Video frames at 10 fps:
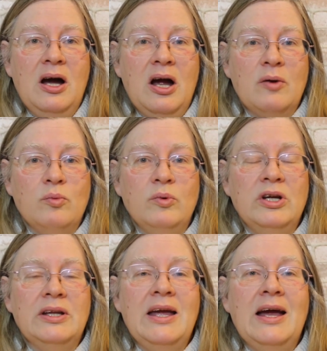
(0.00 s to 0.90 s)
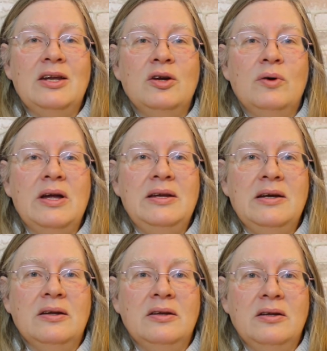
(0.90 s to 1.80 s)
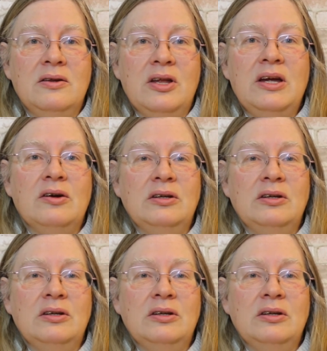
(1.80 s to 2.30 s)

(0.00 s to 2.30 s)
I really had no idea that they